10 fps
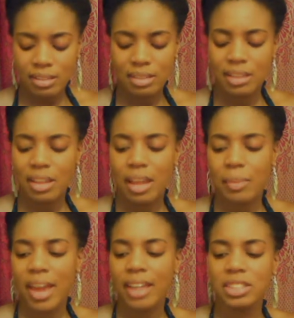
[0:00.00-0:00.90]
the like
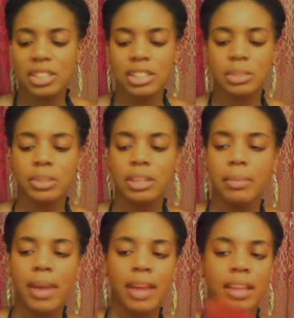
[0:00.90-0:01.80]
packaging is really
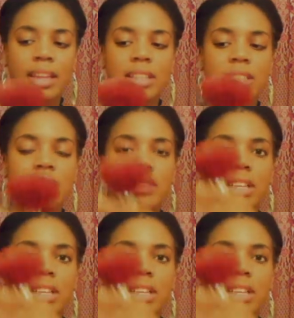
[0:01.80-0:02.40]
bad. Like, it doesn't even